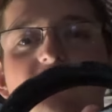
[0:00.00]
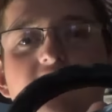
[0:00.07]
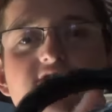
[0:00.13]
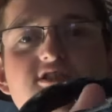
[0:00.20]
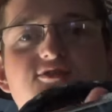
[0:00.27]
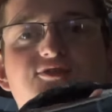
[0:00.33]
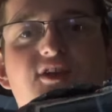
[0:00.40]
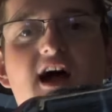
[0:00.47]
not
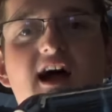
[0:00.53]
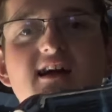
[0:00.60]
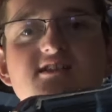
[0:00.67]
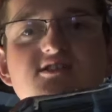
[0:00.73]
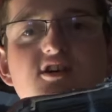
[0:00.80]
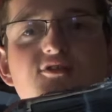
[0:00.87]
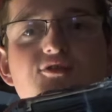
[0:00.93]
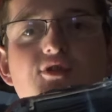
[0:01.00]
just flat, it's
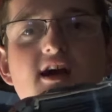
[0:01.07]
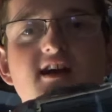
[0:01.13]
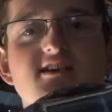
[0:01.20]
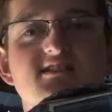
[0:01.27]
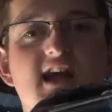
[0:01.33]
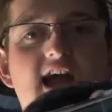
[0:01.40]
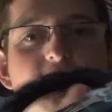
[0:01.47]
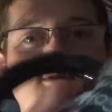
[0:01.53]
sort of
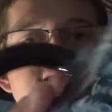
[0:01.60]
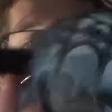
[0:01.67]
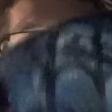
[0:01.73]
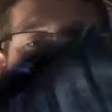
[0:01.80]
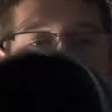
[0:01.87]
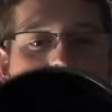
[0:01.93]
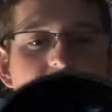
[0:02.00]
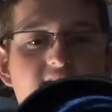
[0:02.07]
raised out, which is
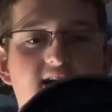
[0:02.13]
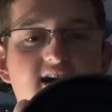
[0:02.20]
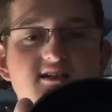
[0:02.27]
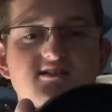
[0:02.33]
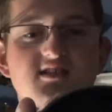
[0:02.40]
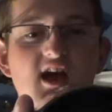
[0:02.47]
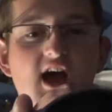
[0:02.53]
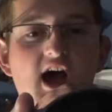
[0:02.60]
quite
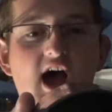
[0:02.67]
nice.